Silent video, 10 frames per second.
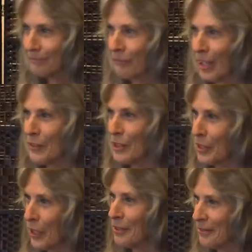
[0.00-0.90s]
Even
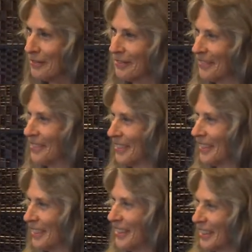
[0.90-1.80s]
young?
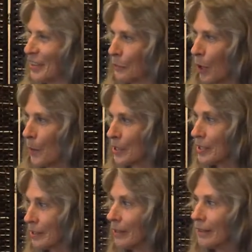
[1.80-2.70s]

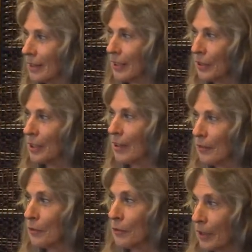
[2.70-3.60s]
Promise that you'd love
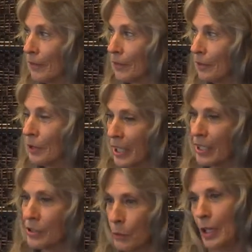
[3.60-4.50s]
them forever? Well,
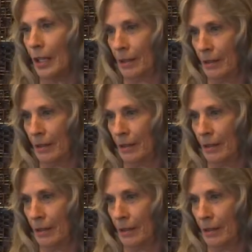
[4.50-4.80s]
guess what?